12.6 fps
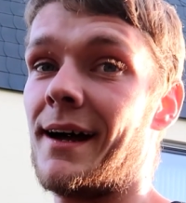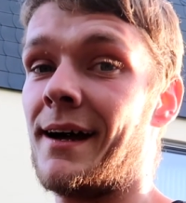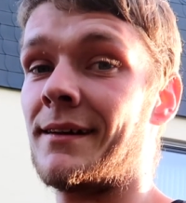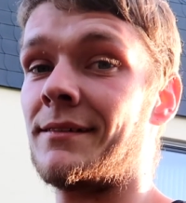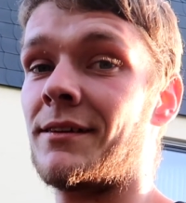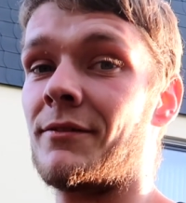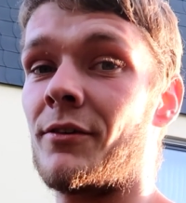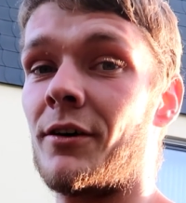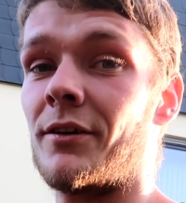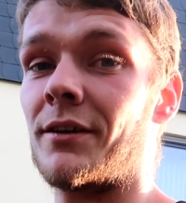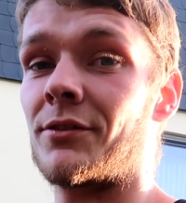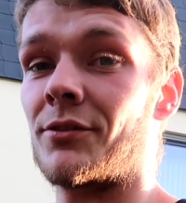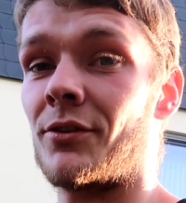and they've
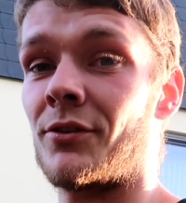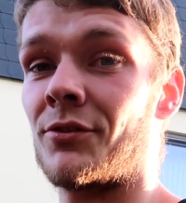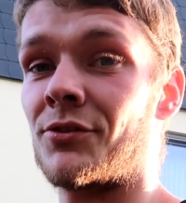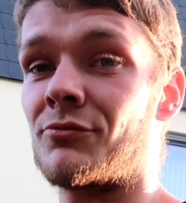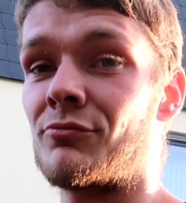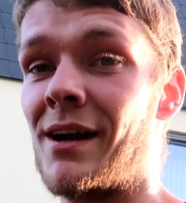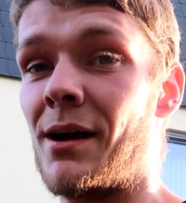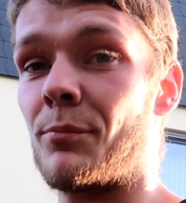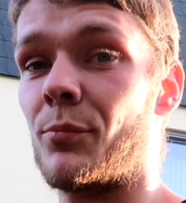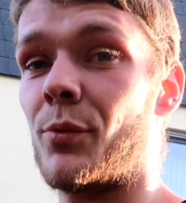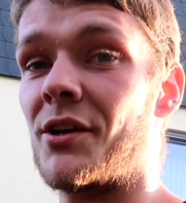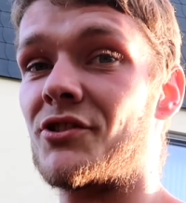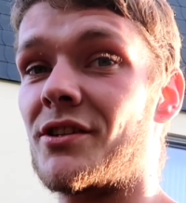got exhaust wrap
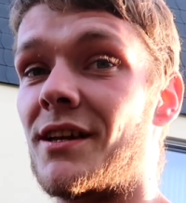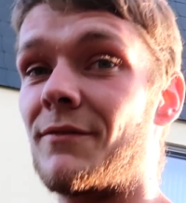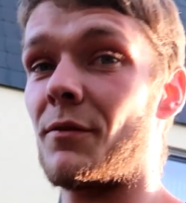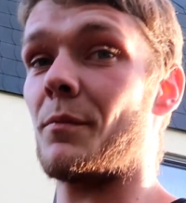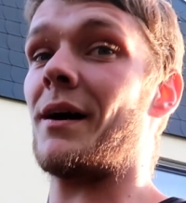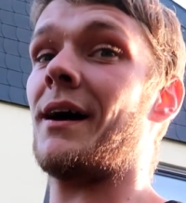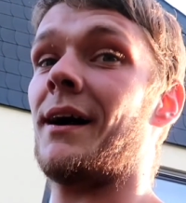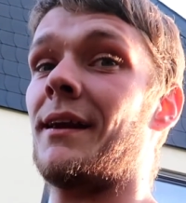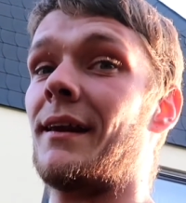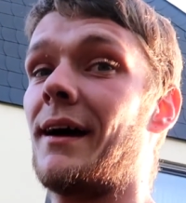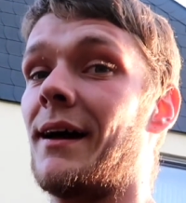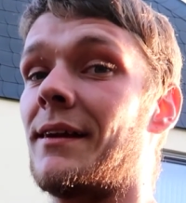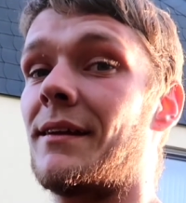which I need for
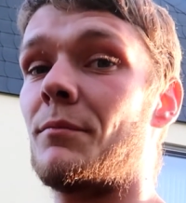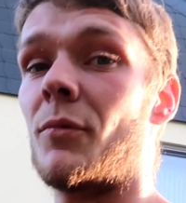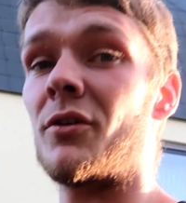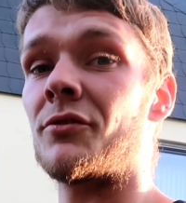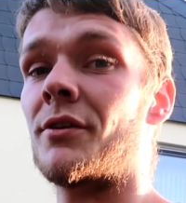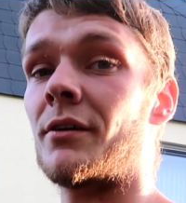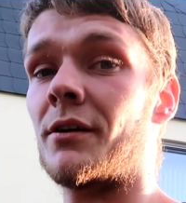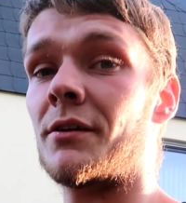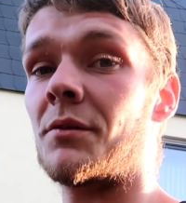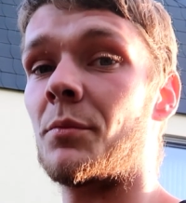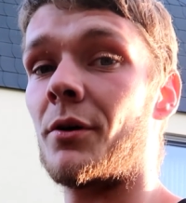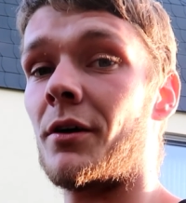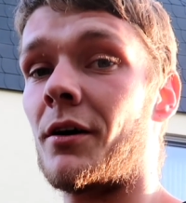mine, and I'm also going
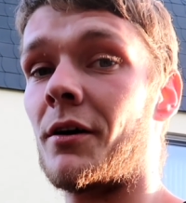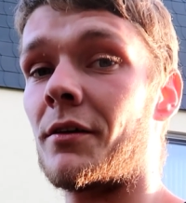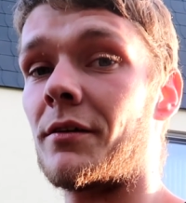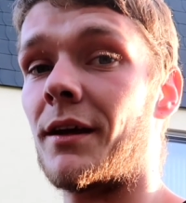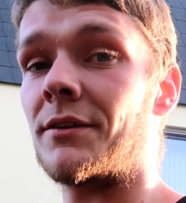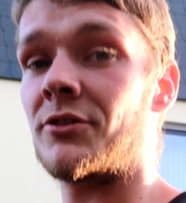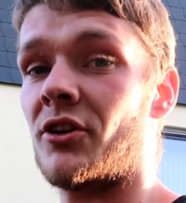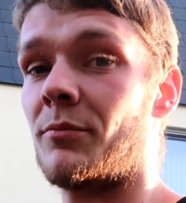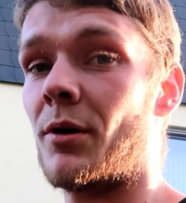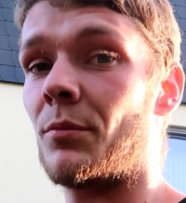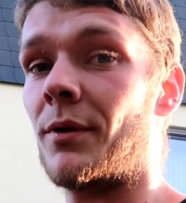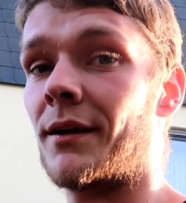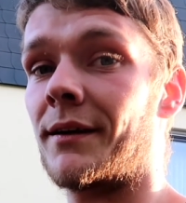to put on a
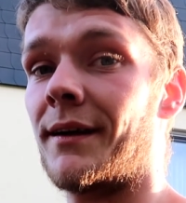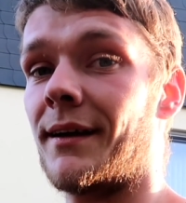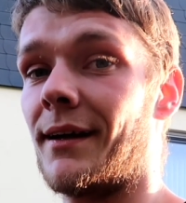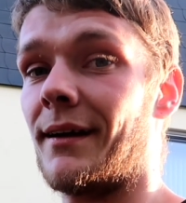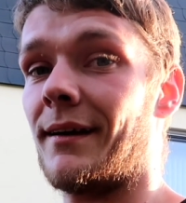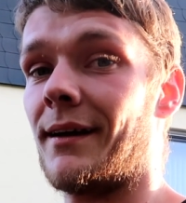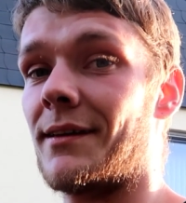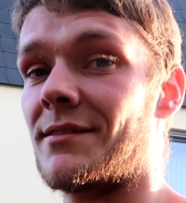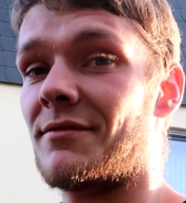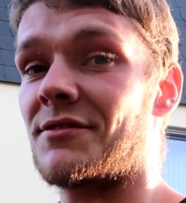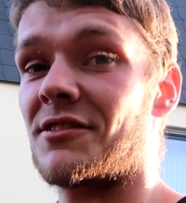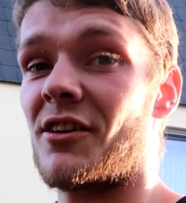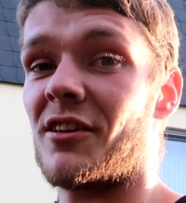turbo blanket as
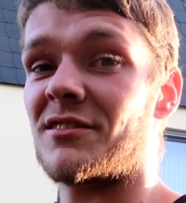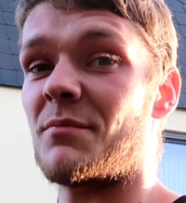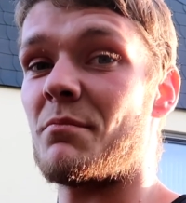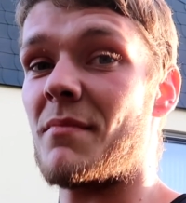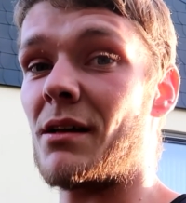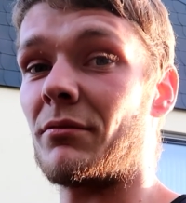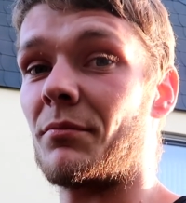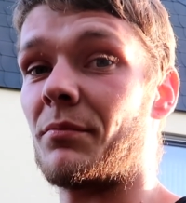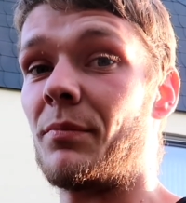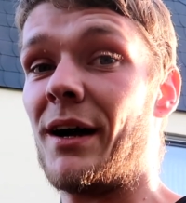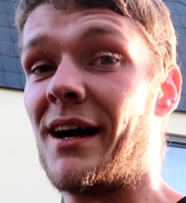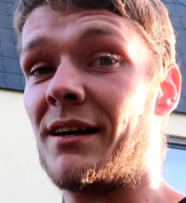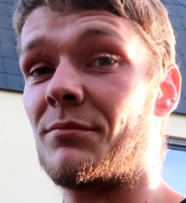I've started to
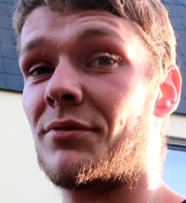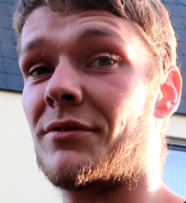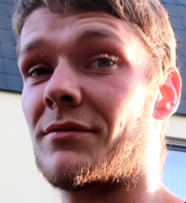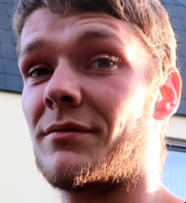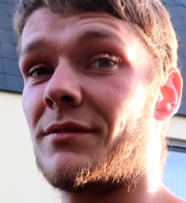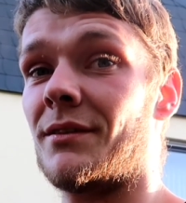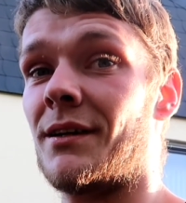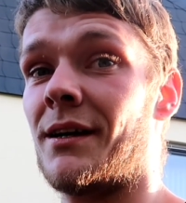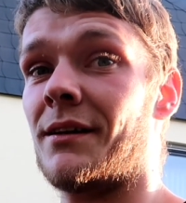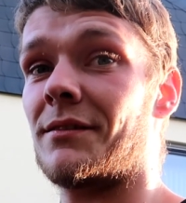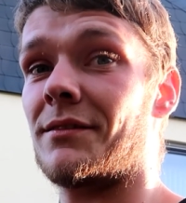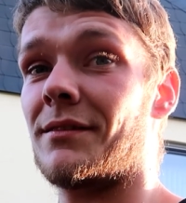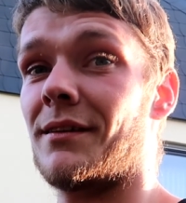melt pipes and the
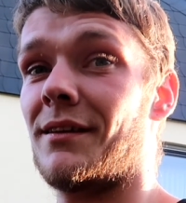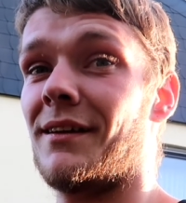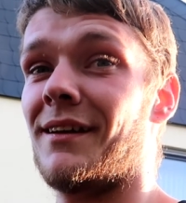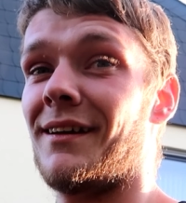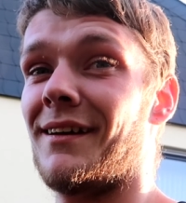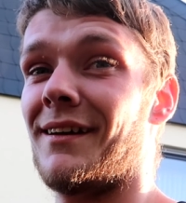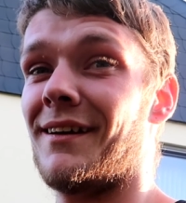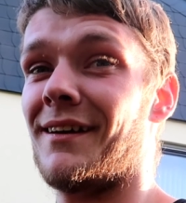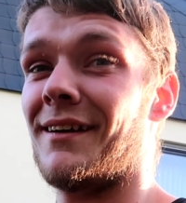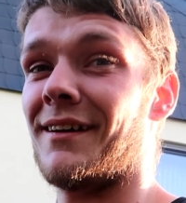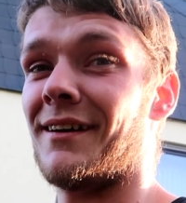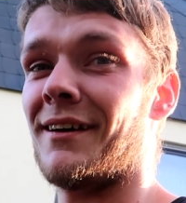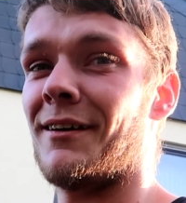likes.
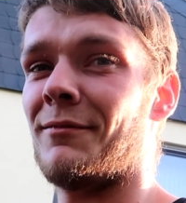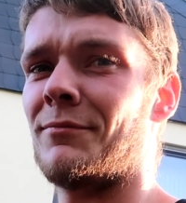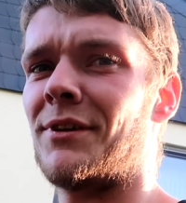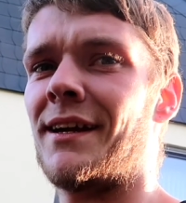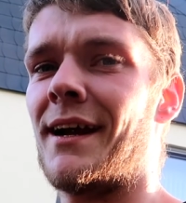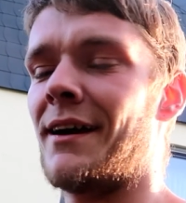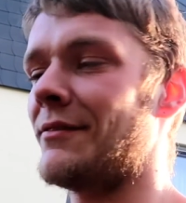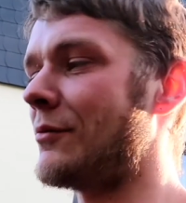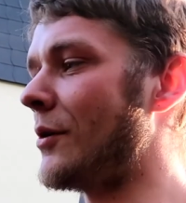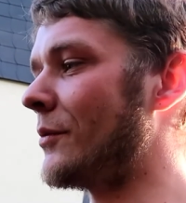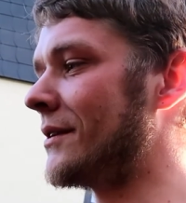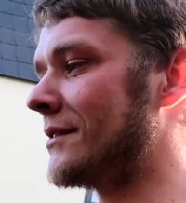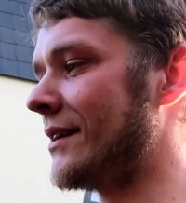Yeah,
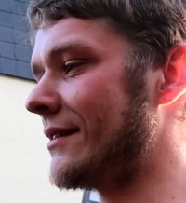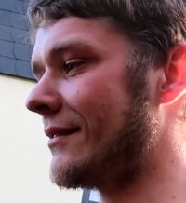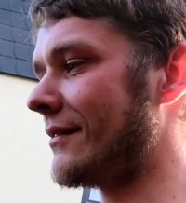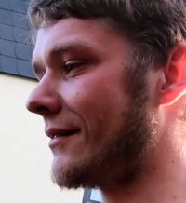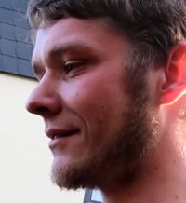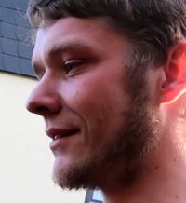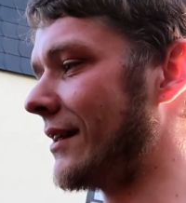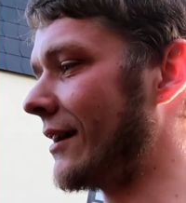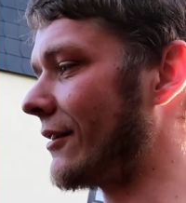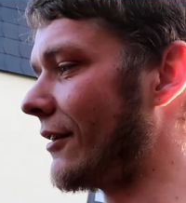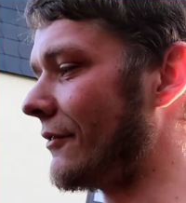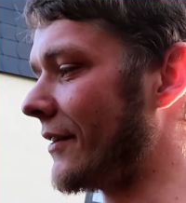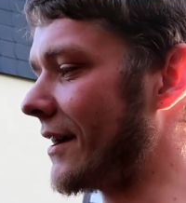what we didn't
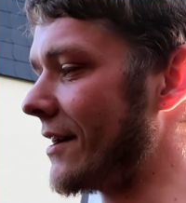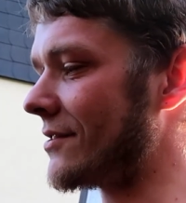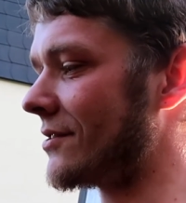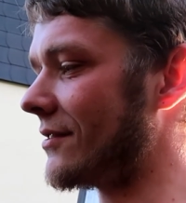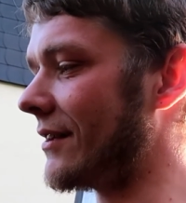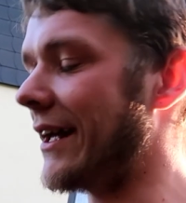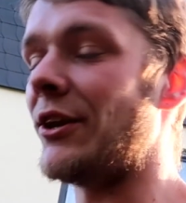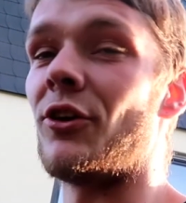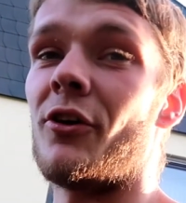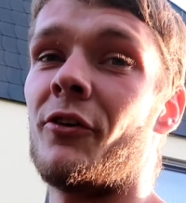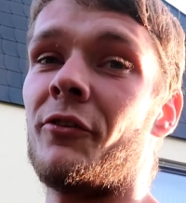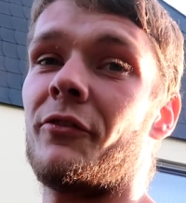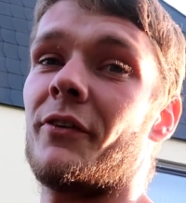think of, I guess,
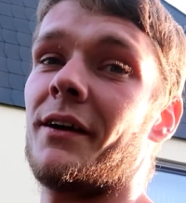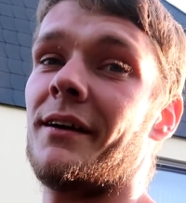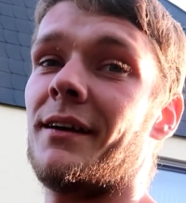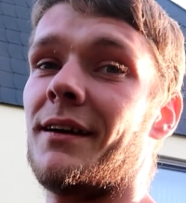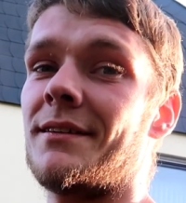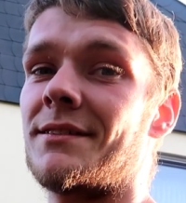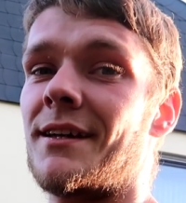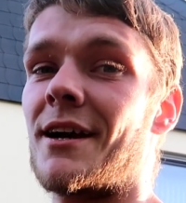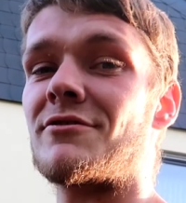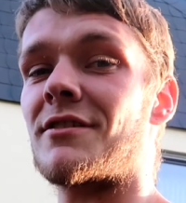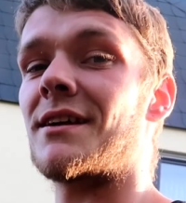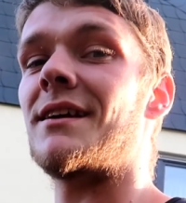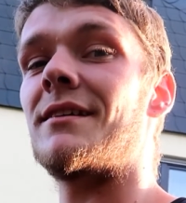enough is the
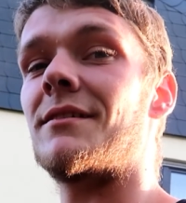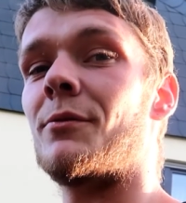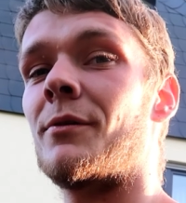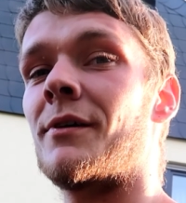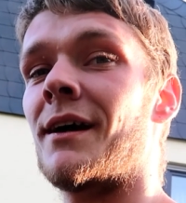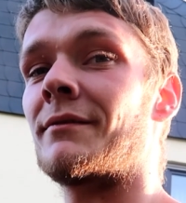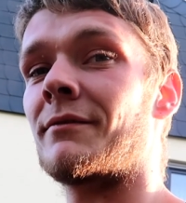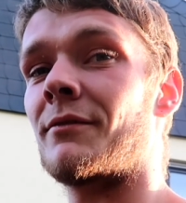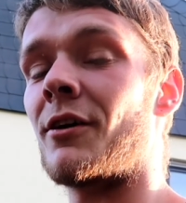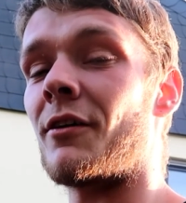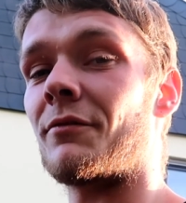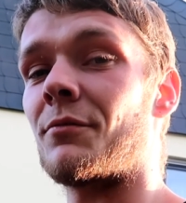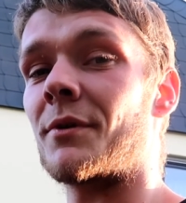extra heat that we have
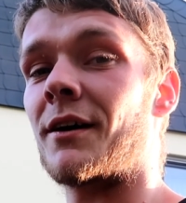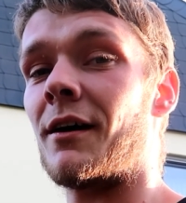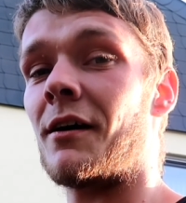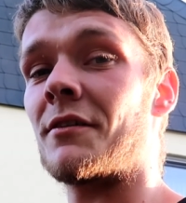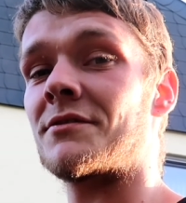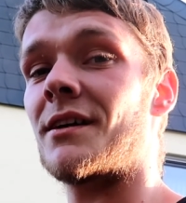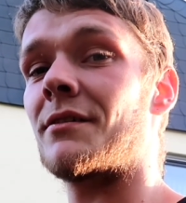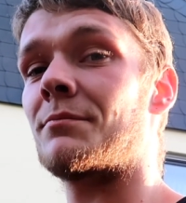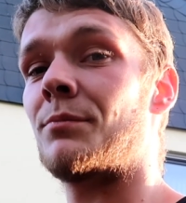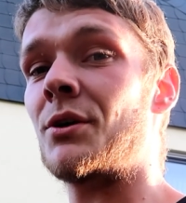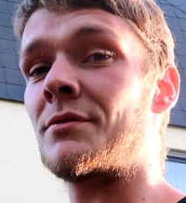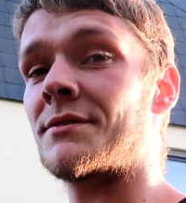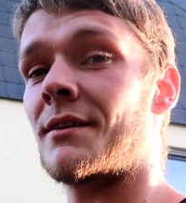got from the cars now
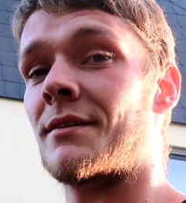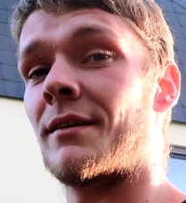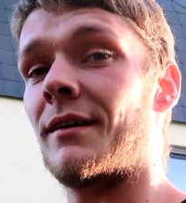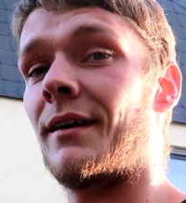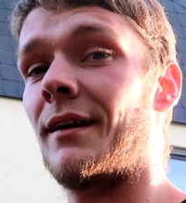they're boosted.